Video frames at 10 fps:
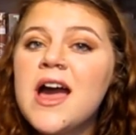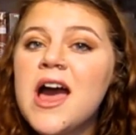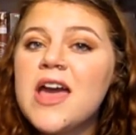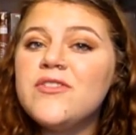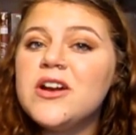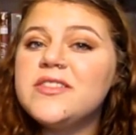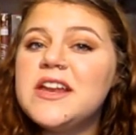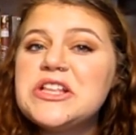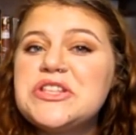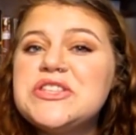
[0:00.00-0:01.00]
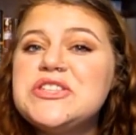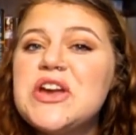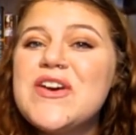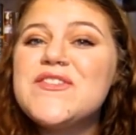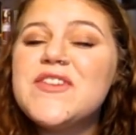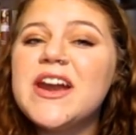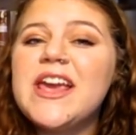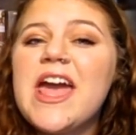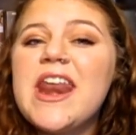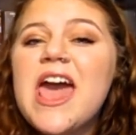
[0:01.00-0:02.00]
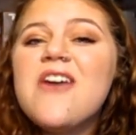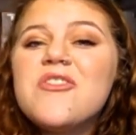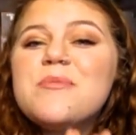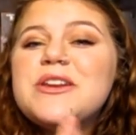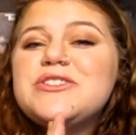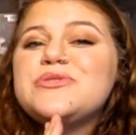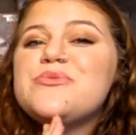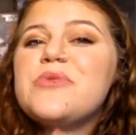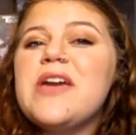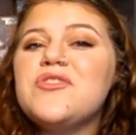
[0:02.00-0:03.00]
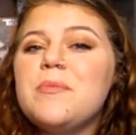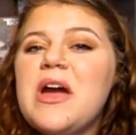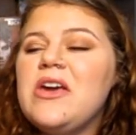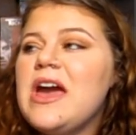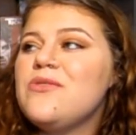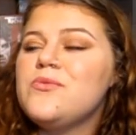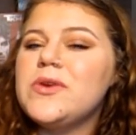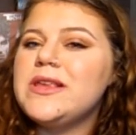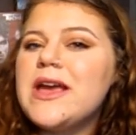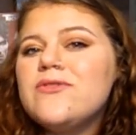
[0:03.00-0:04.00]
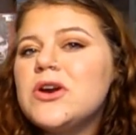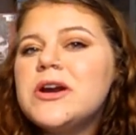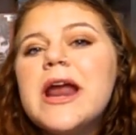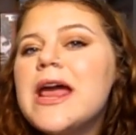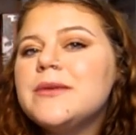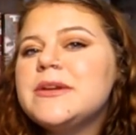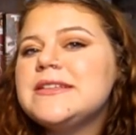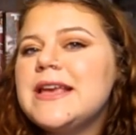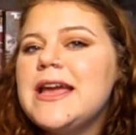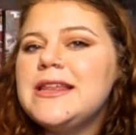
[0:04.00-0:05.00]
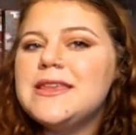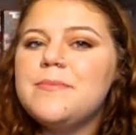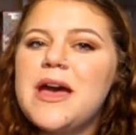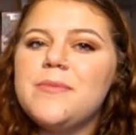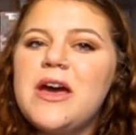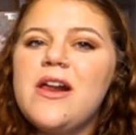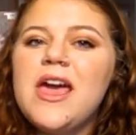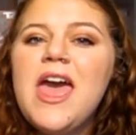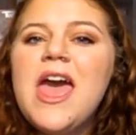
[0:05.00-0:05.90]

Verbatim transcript: I've heard that it's so funny and everybody just raves about it. I really haven't heard anybody say anything bad about it.